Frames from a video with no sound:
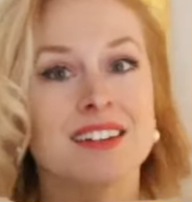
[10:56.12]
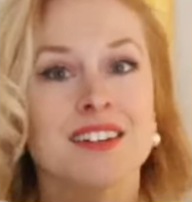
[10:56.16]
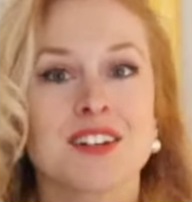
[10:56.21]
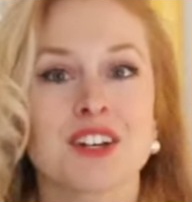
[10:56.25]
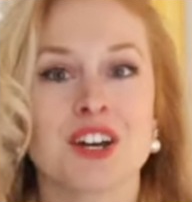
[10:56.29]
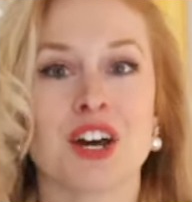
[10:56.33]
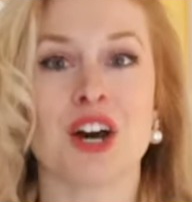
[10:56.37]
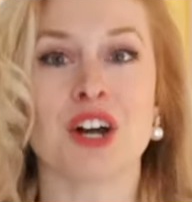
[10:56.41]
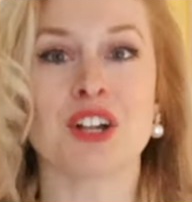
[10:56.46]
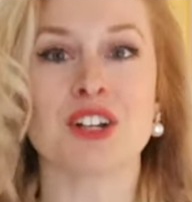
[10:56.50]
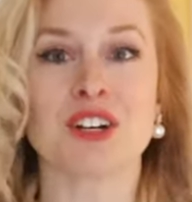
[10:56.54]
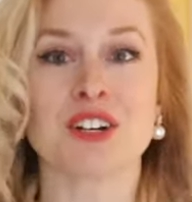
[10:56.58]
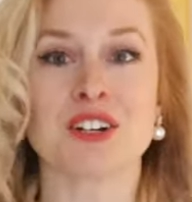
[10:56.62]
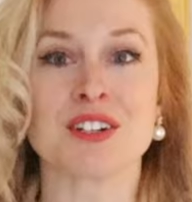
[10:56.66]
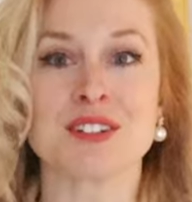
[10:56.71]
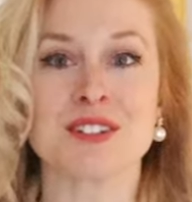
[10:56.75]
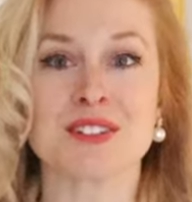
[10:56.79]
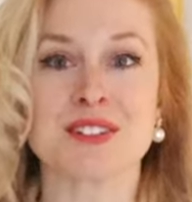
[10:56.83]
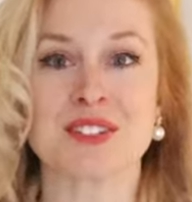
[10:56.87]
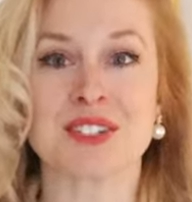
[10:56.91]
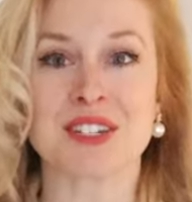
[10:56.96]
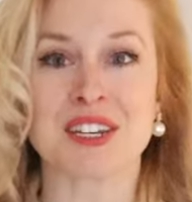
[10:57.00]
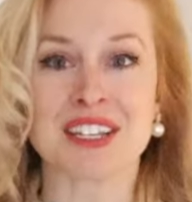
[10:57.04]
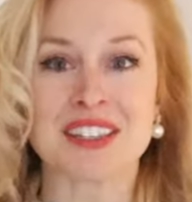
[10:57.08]

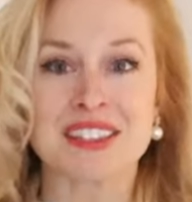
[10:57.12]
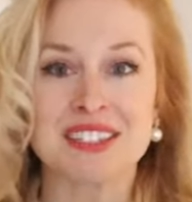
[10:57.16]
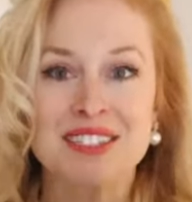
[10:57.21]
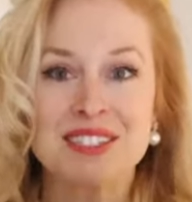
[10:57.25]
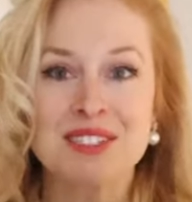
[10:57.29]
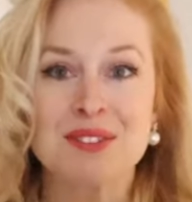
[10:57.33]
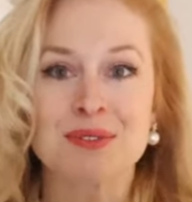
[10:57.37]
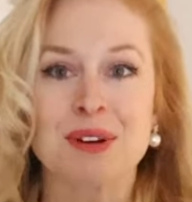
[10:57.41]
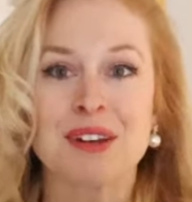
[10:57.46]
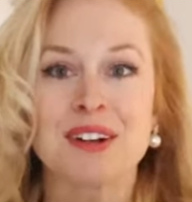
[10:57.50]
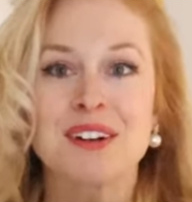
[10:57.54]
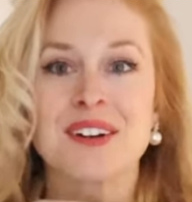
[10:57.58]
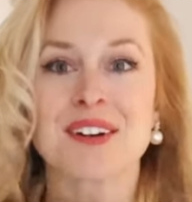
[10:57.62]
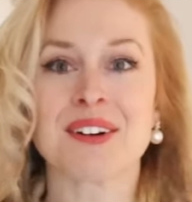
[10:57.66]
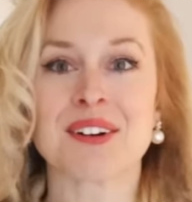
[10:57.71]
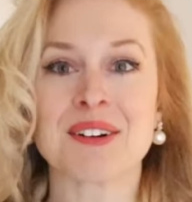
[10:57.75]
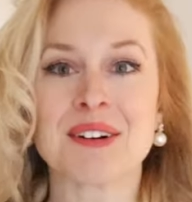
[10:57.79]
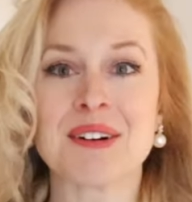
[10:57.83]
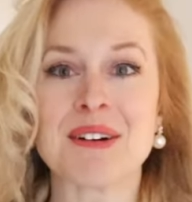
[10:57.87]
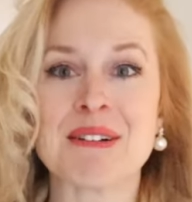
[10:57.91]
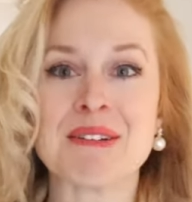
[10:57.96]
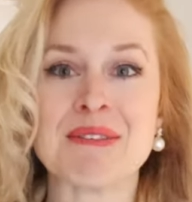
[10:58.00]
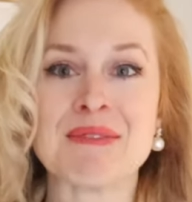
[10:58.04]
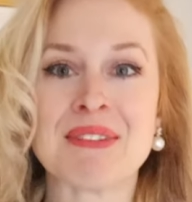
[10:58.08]
colors. Look at this sweater.
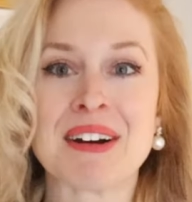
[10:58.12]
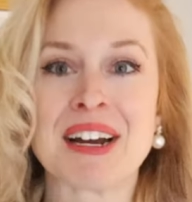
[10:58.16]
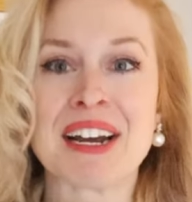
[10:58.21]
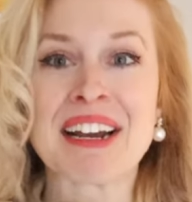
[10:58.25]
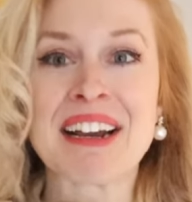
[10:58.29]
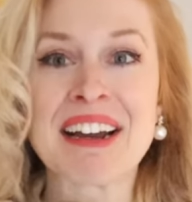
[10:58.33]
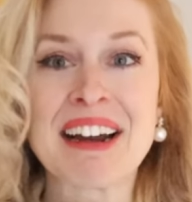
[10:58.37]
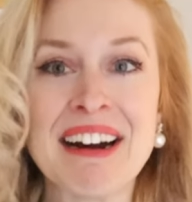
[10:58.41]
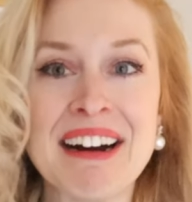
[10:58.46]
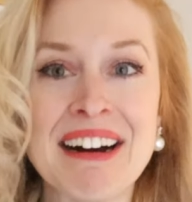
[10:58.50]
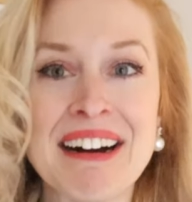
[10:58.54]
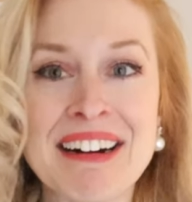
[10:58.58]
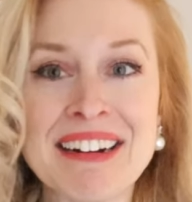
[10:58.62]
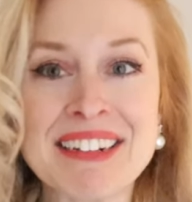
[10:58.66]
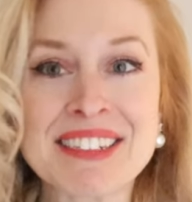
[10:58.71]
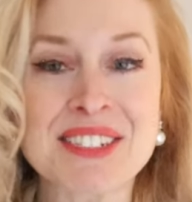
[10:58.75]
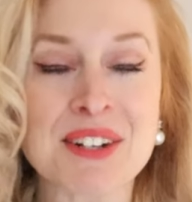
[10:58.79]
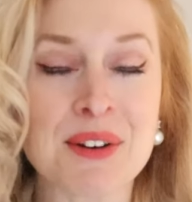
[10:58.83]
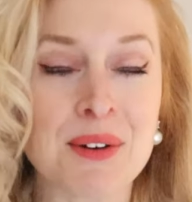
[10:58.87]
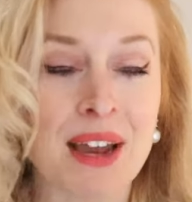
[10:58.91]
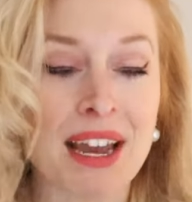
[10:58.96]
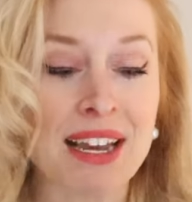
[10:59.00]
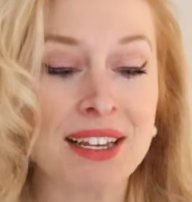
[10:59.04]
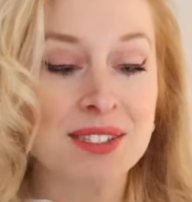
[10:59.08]
Oh my gosh.
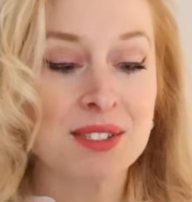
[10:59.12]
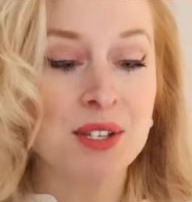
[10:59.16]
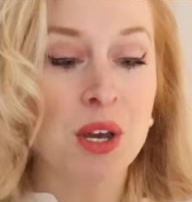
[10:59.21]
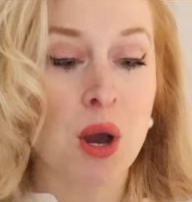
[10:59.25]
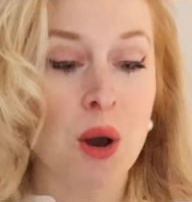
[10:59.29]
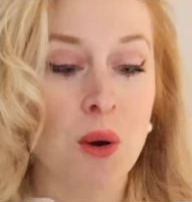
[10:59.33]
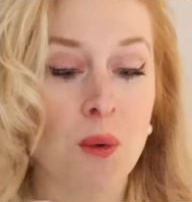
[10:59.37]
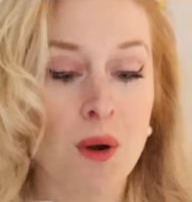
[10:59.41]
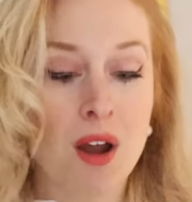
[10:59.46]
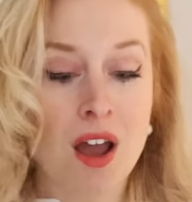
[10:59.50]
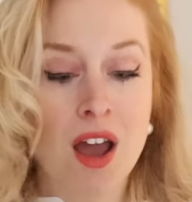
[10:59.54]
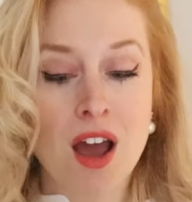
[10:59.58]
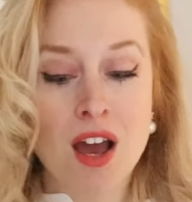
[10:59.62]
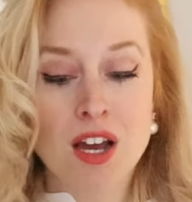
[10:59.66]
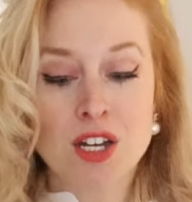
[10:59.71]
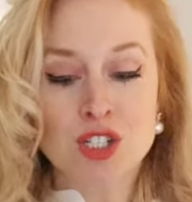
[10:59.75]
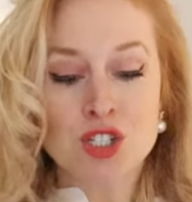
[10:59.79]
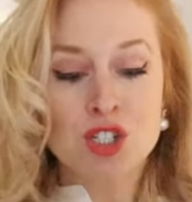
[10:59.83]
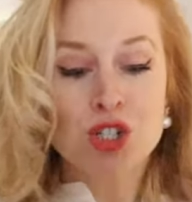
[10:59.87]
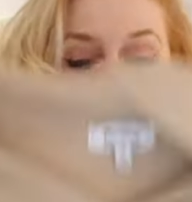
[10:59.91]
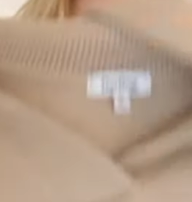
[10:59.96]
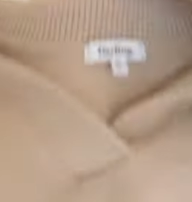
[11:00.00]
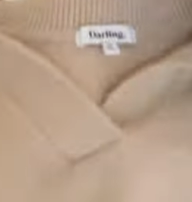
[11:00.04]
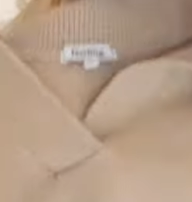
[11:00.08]
Okay, so
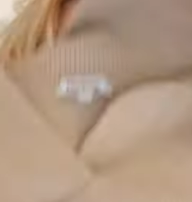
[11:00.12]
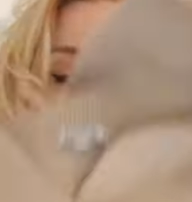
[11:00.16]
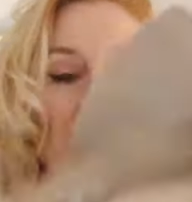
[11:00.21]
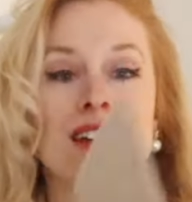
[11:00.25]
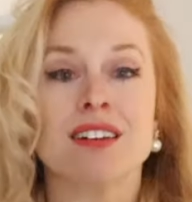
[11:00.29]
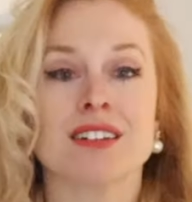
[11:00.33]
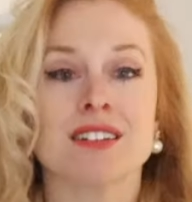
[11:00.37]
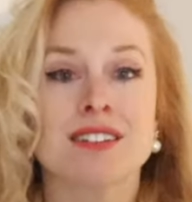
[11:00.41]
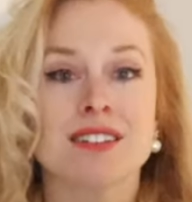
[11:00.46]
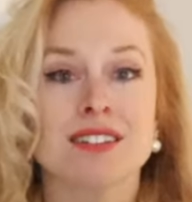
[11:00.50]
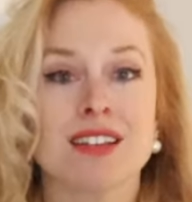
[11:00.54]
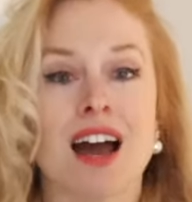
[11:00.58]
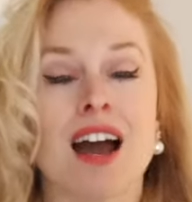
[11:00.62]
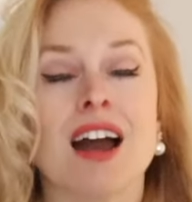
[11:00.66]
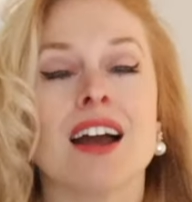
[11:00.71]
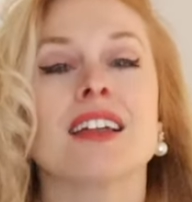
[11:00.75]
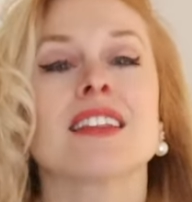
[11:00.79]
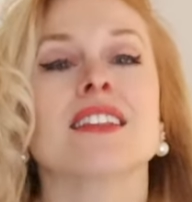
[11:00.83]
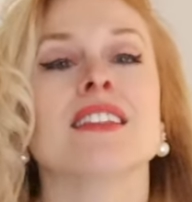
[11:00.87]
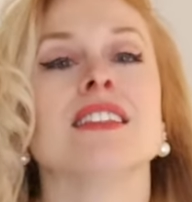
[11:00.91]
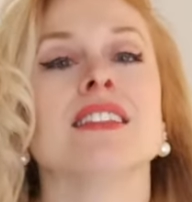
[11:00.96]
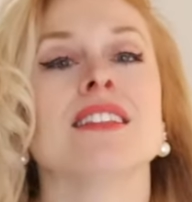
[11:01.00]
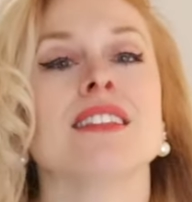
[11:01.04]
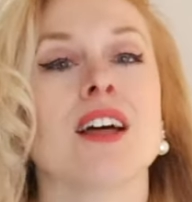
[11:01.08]
two things I
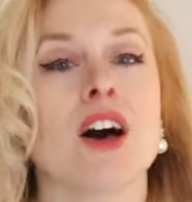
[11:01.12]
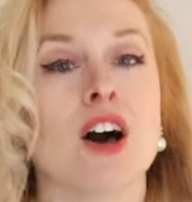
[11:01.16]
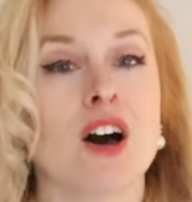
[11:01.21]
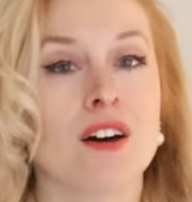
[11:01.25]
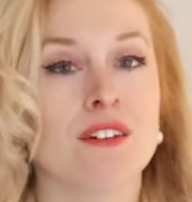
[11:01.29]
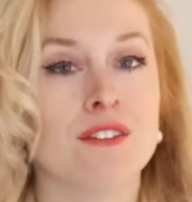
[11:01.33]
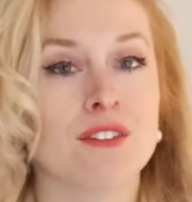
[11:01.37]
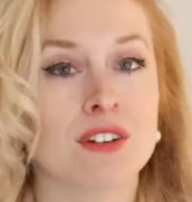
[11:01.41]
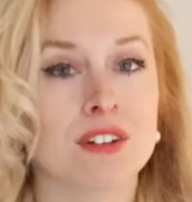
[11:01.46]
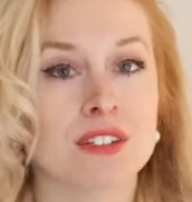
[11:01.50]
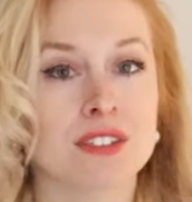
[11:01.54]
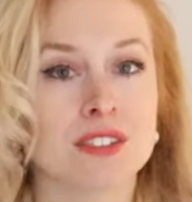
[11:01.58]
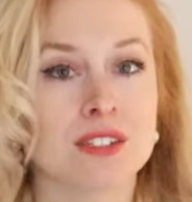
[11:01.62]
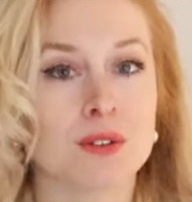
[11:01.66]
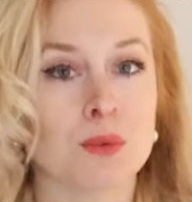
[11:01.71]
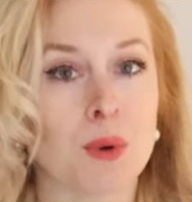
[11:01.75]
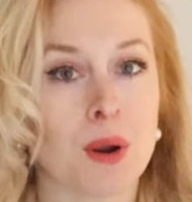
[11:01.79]
love to